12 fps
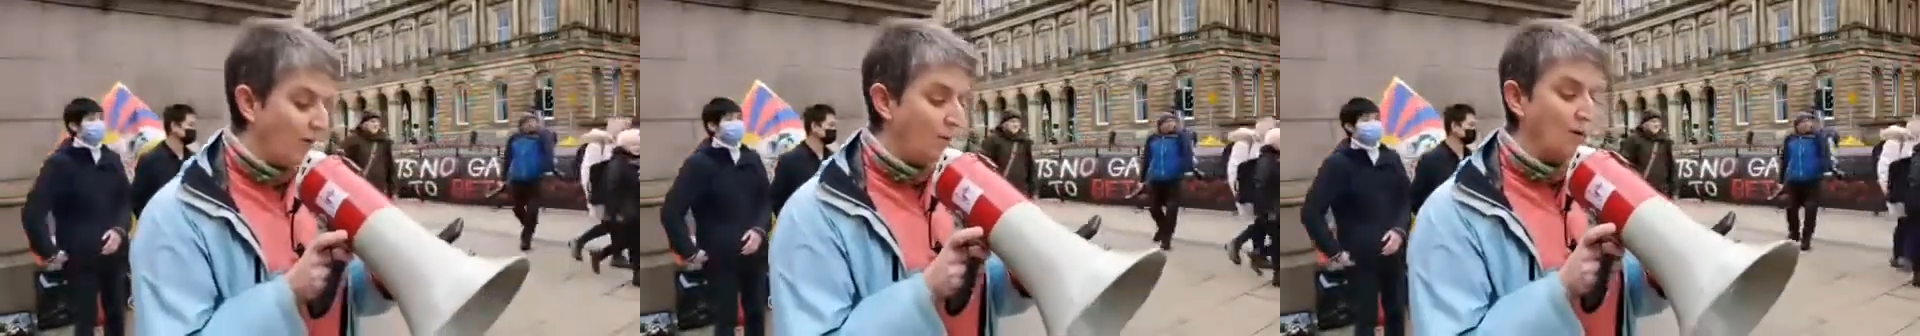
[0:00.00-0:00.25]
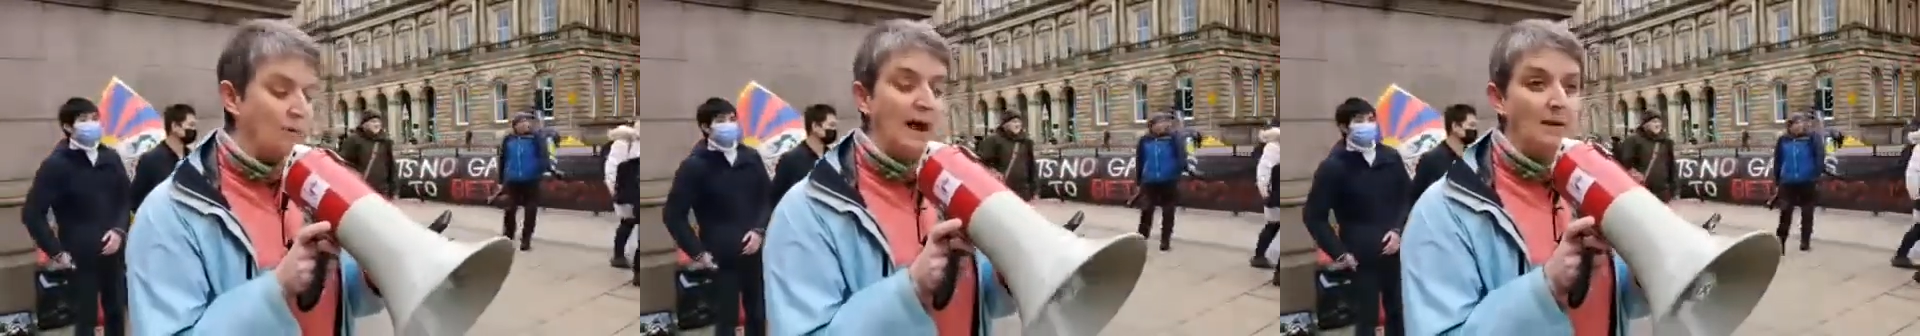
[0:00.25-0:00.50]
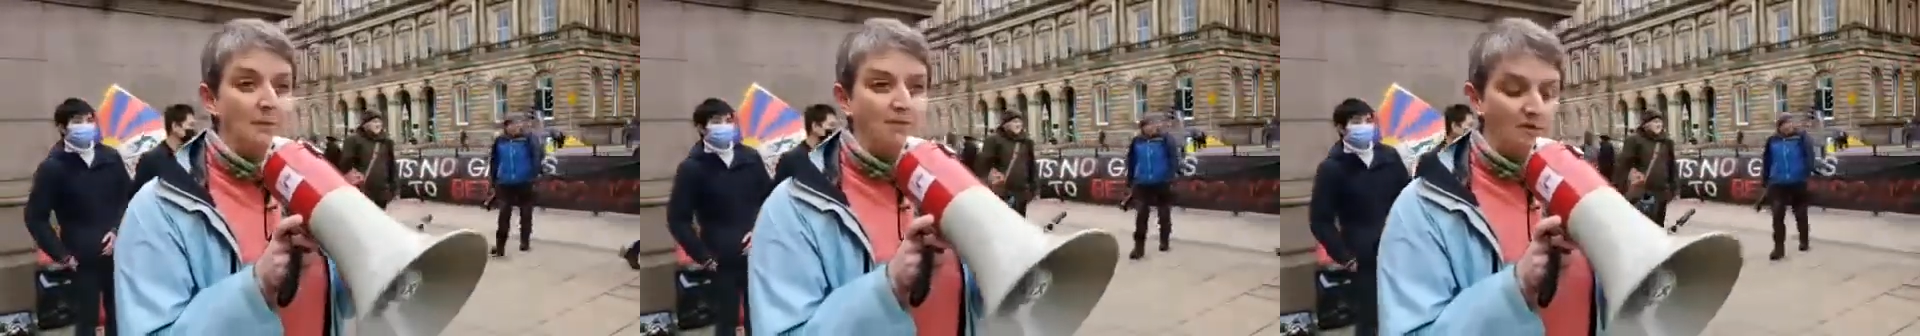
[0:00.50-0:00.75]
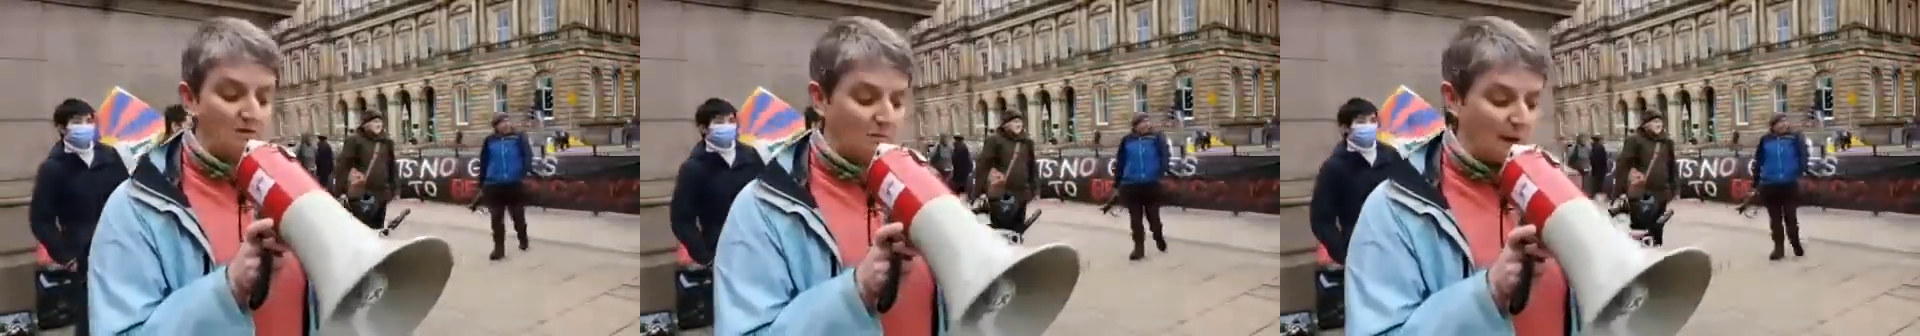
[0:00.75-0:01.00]
will be able
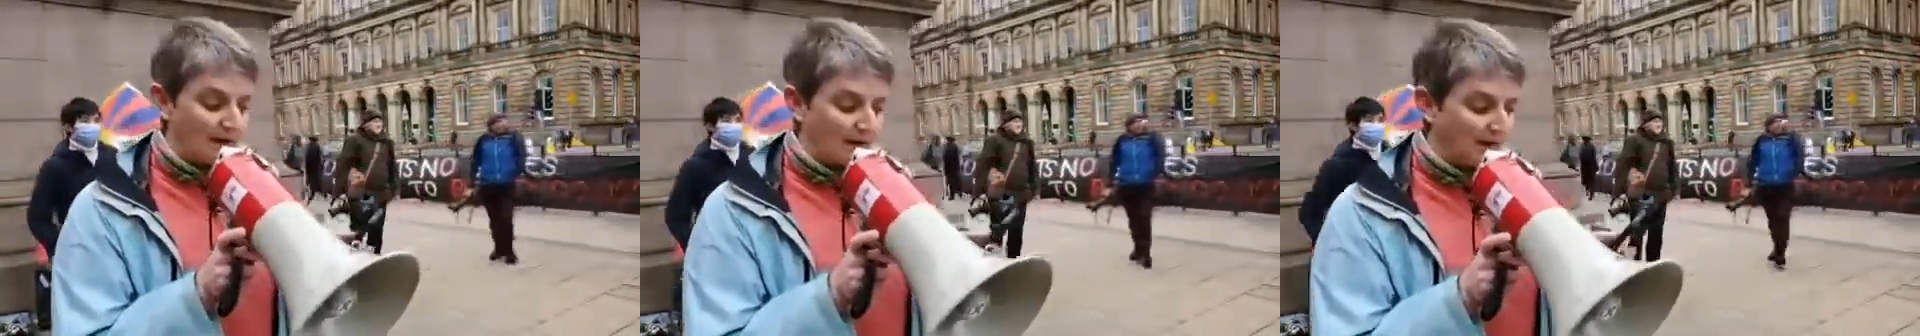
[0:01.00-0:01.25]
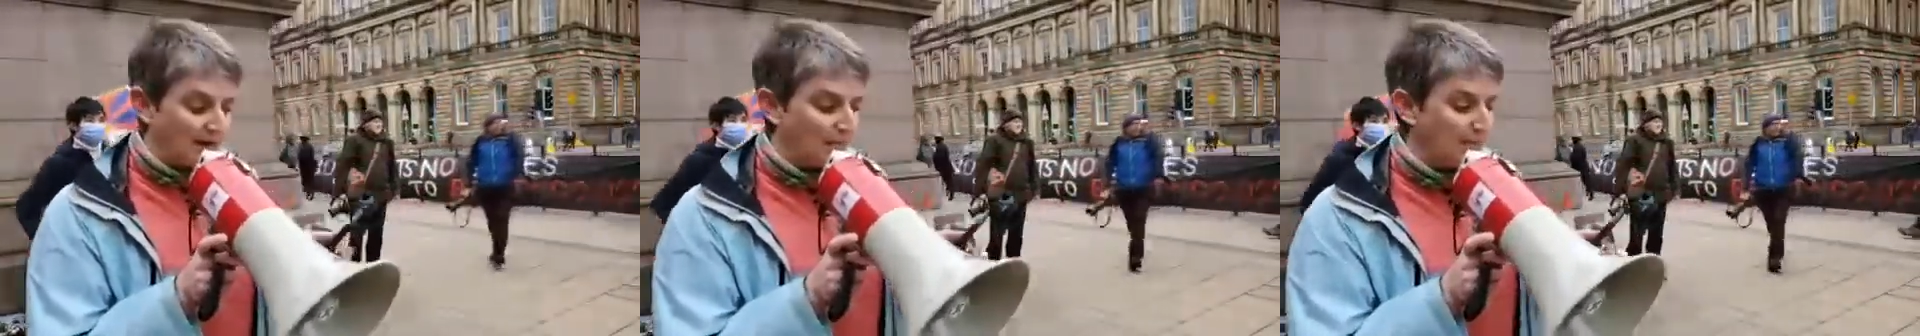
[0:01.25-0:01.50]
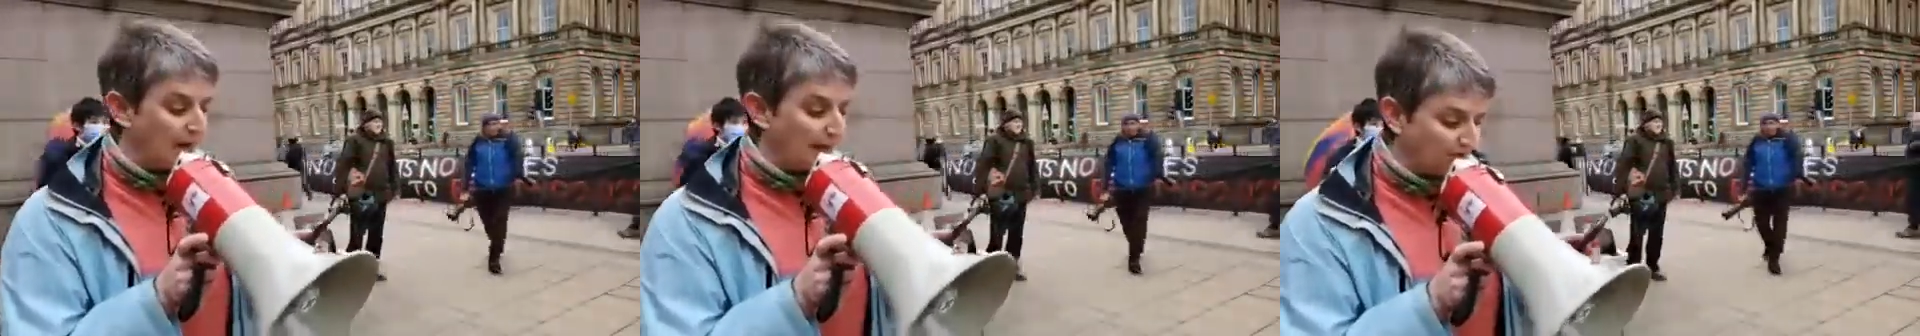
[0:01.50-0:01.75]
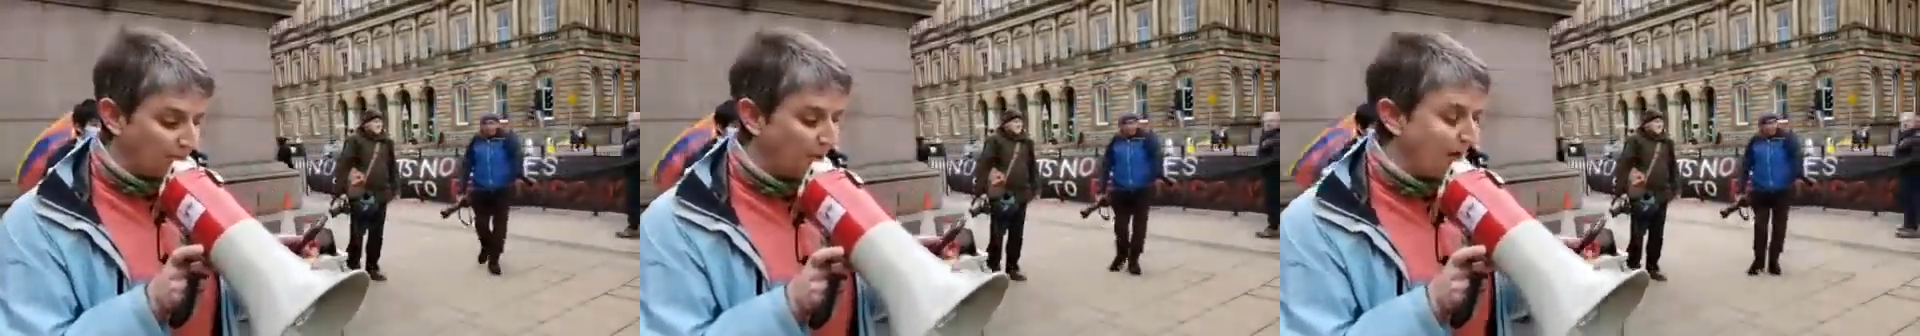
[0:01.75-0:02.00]
to speak
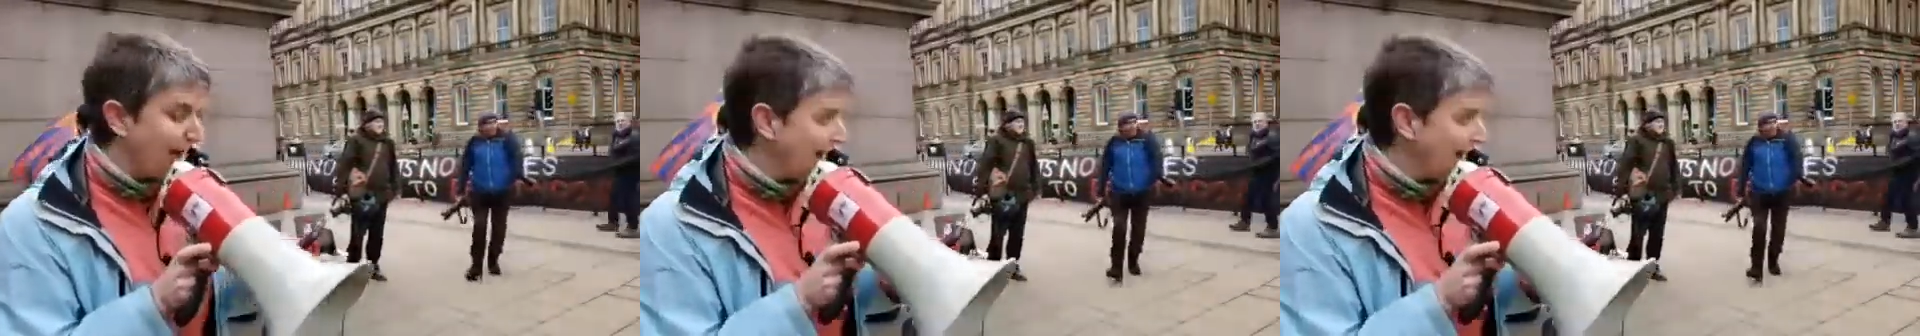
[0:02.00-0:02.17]
much more